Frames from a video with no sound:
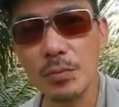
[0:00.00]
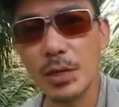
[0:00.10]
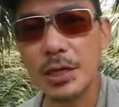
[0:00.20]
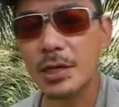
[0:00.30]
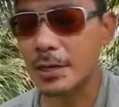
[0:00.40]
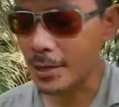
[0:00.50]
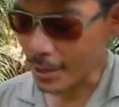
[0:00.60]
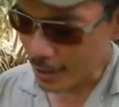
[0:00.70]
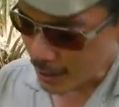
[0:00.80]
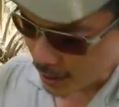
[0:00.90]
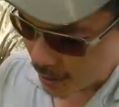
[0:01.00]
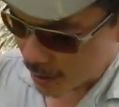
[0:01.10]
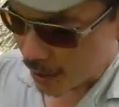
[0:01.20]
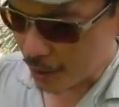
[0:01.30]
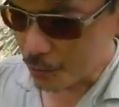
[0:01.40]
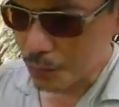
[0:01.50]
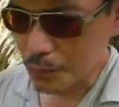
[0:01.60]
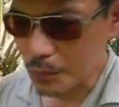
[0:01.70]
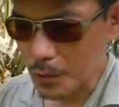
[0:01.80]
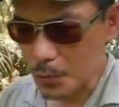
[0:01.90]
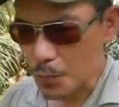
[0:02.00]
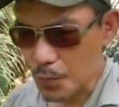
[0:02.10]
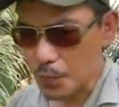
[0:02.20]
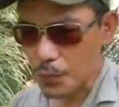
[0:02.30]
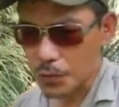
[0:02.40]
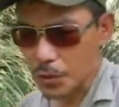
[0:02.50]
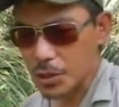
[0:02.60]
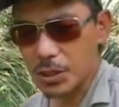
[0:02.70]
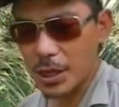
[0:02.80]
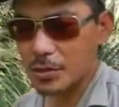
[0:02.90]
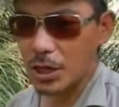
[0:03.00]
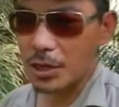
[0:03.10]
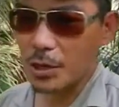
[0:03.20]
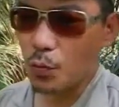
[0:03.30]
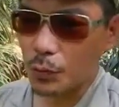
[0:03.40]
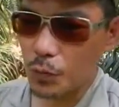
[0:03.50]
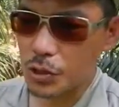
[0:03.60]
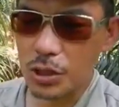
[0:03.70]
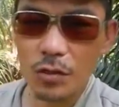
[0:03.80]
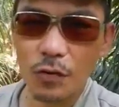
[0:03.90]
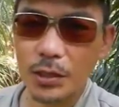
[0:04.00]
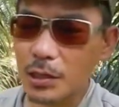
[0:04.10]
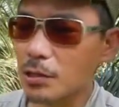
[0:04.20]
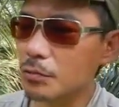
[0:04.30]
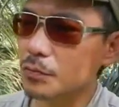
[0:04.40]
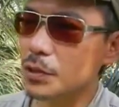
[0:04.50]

meaning. And this is exactly what we're seeing right now.